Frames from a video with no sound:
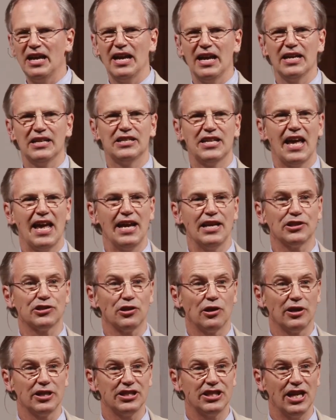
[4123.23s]
it takes
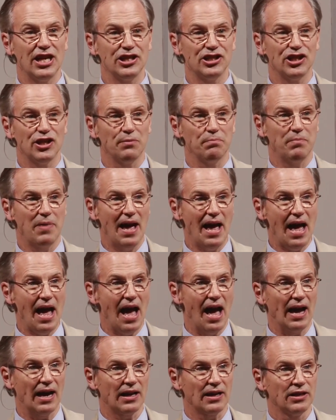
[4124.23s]
our attention
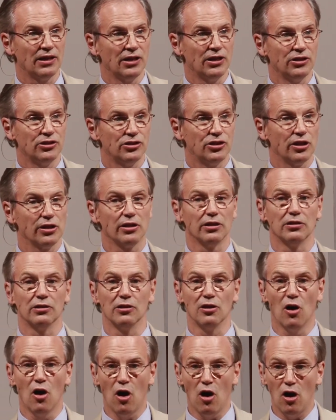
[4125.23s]
back to the
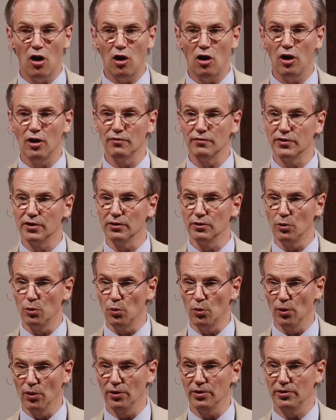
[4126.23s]
law of the
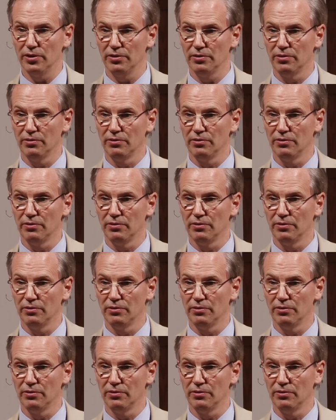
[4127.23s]
Lord.